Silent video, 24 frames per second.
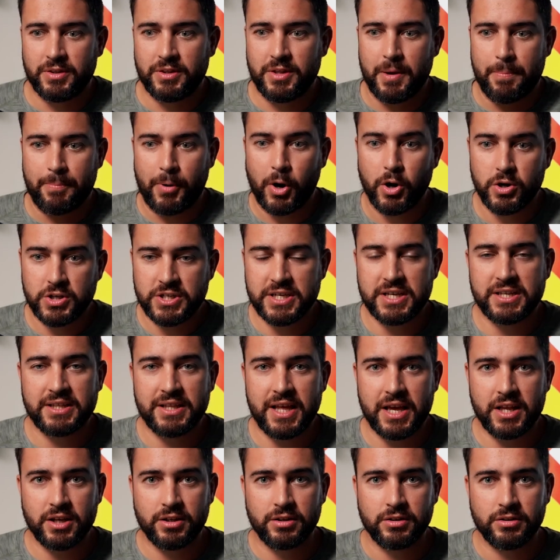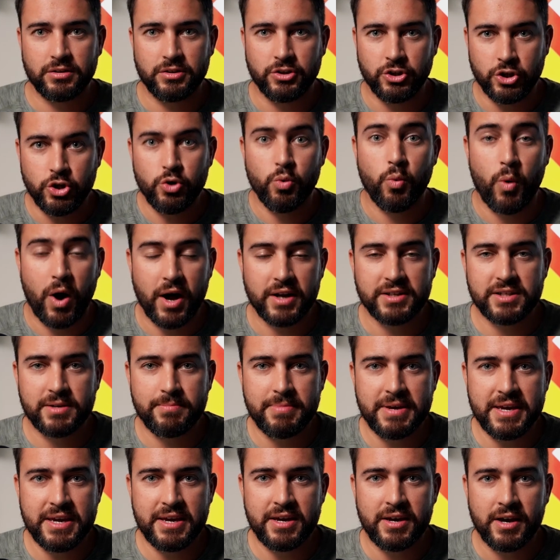The person that you want to
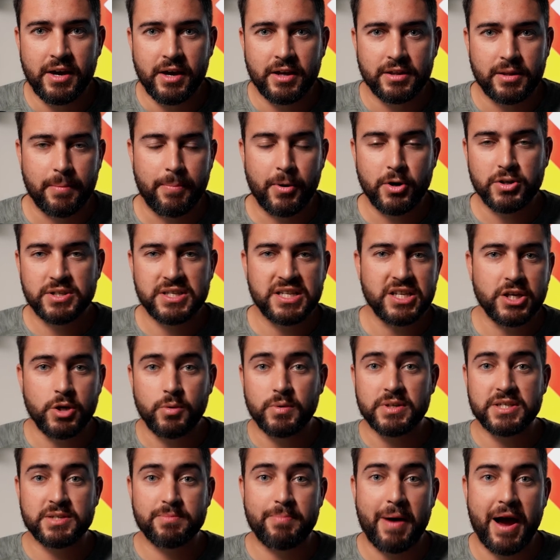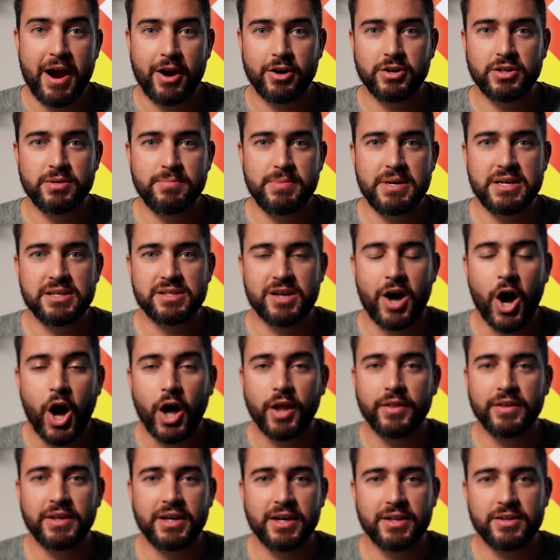be, the person that you aspire to be is
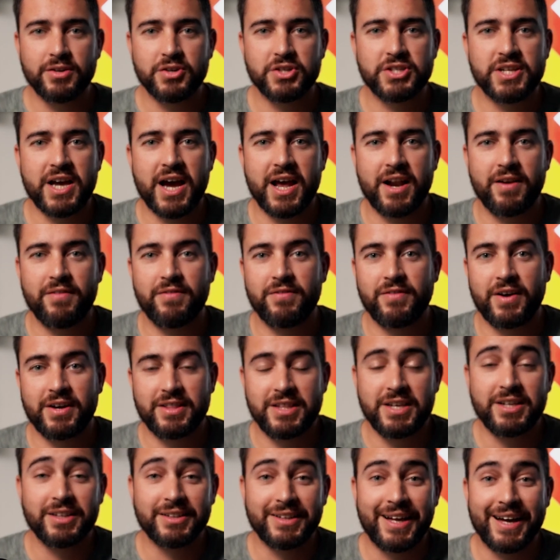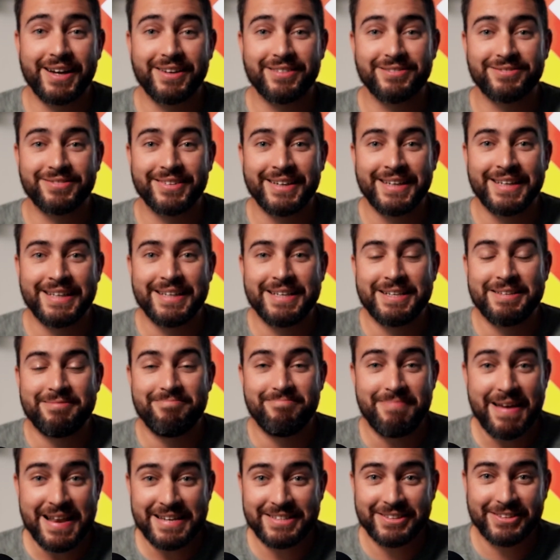on the other side of I think a lot of
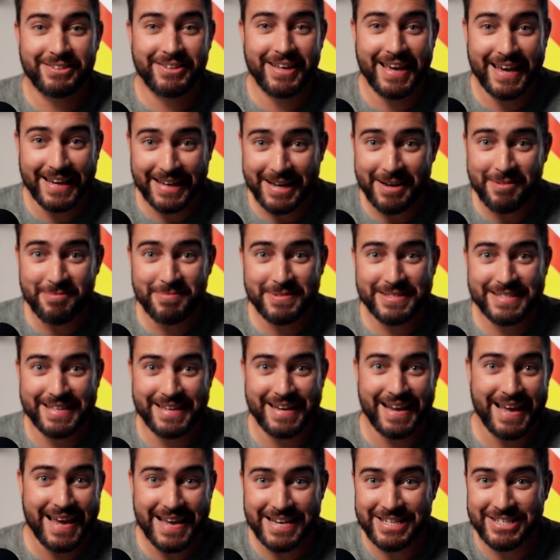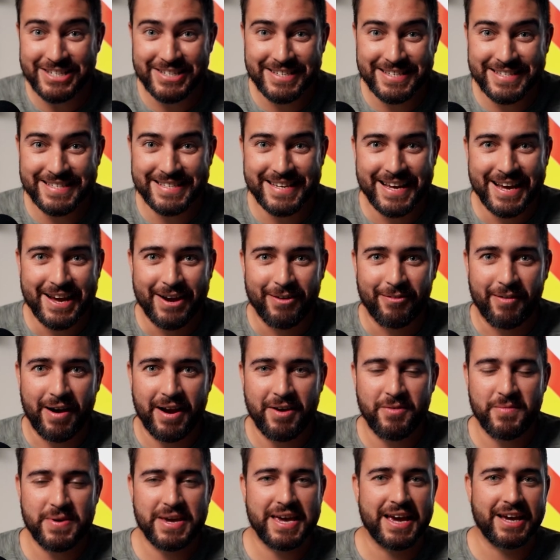mental hiccups and hitches,
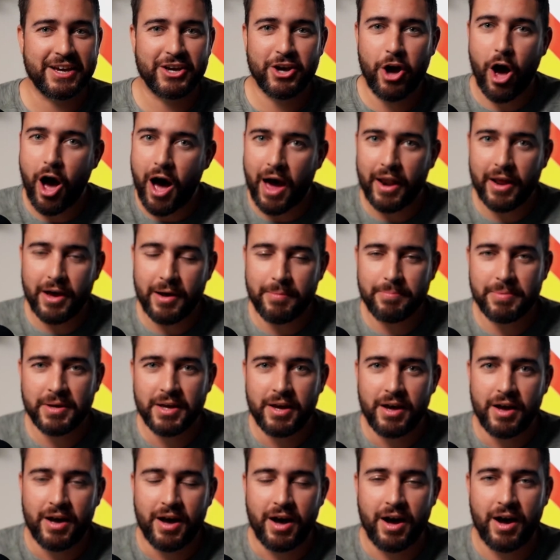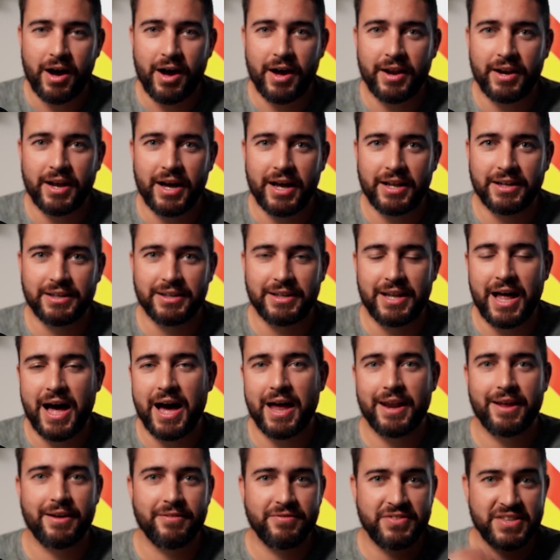right? We get caught up on a
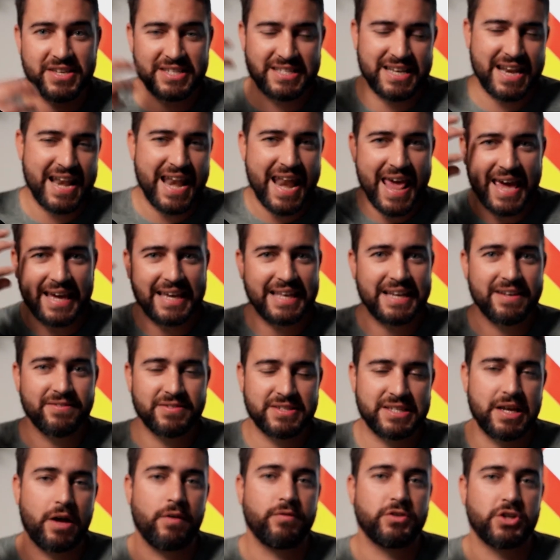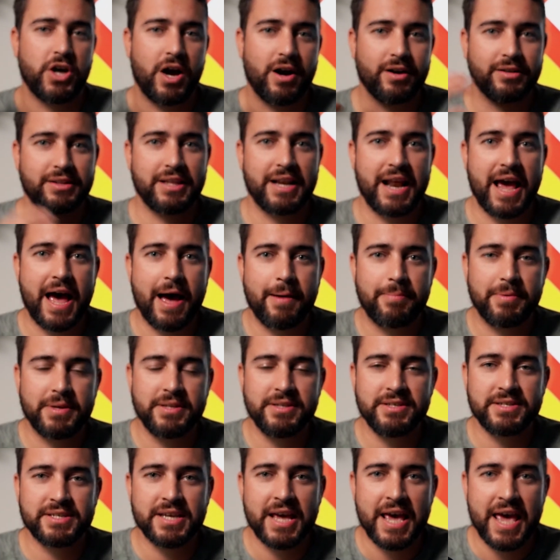lot of this negative self-talk that
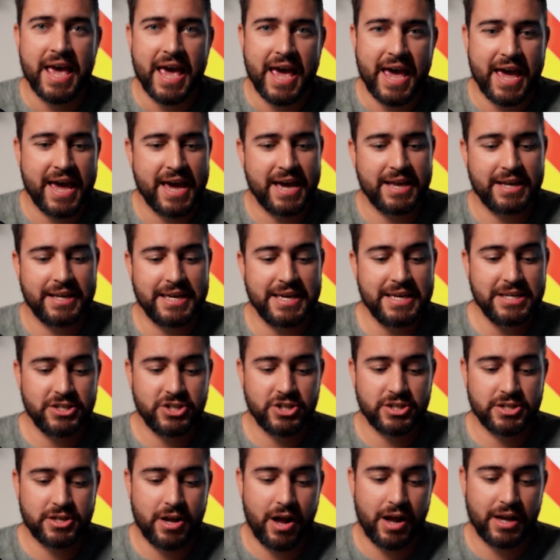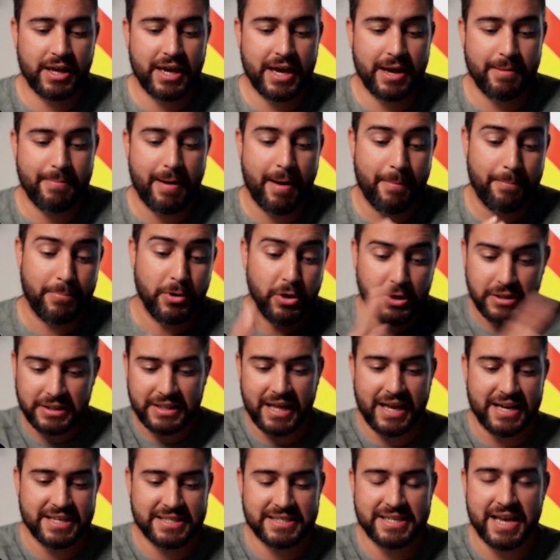happens, and he's just talking about putting
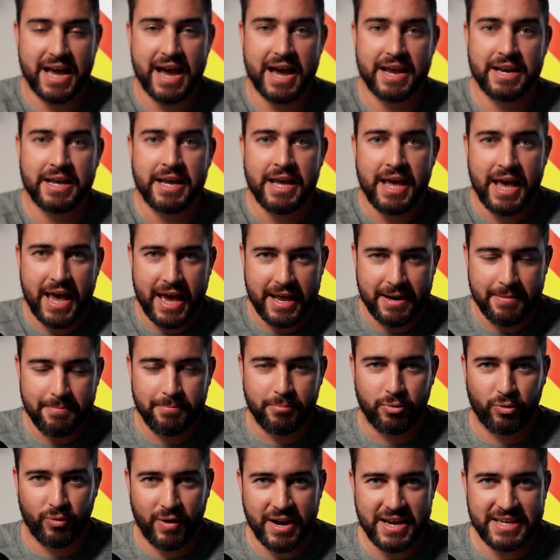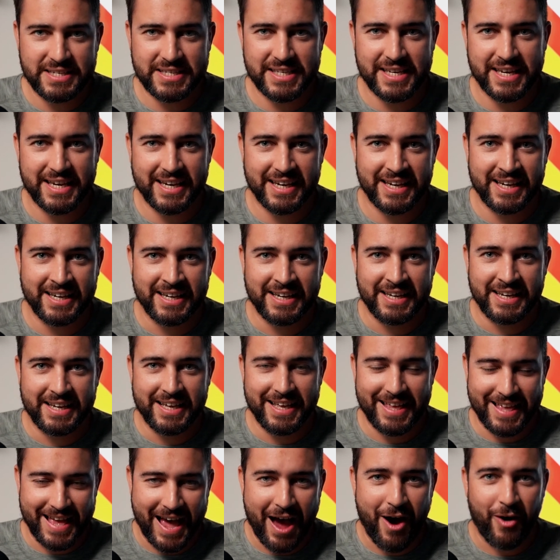that aside and embracing
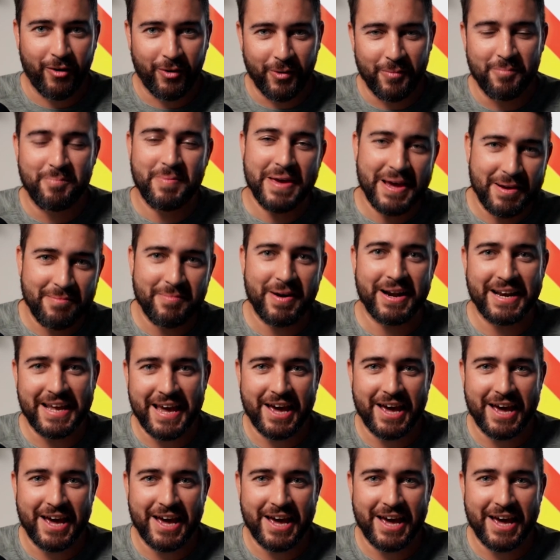our big money